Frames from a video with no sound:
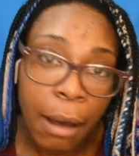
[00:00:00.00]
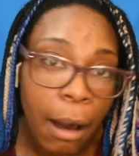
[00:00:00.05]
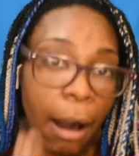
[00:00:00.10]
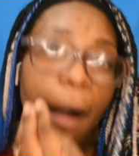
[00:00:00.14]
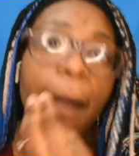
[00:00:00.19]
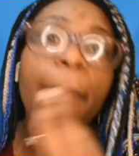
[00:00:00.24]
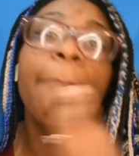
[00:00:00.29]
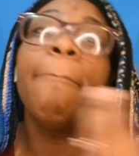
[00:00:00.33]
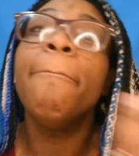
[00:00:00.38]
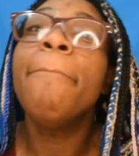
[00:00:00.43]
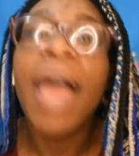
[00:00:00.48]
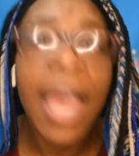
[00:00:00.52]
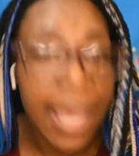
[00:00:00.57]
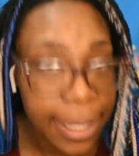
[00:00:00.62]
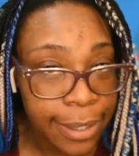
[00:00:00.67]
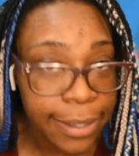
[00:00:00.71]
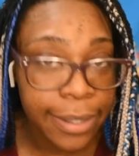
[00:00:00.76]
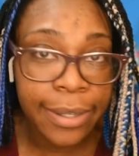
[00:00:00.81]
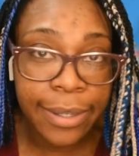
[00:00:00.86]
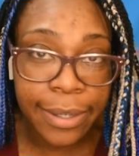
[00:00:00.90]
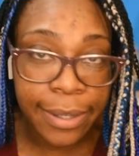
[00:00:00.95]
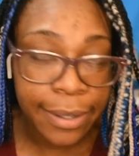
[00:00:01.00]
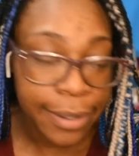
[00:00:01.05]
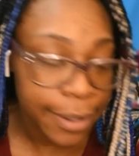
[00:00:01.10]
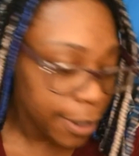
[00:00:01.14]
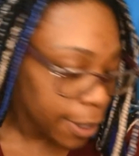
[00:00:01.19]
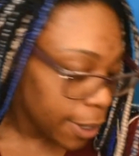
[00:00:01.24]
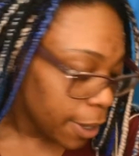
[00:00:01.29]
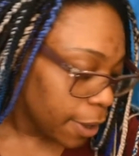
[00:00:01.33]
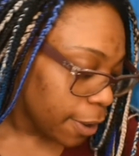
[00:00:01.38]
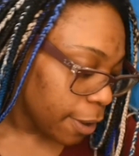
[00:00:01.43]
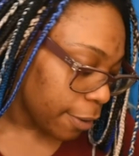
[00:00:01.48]
A mess.
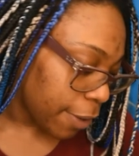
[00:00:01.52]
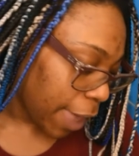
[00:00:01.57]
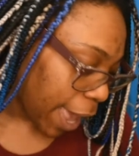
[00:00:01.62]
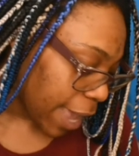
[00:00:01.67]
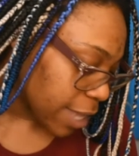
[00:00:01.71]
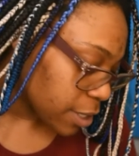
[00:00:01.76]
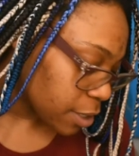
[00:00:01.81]
Okay,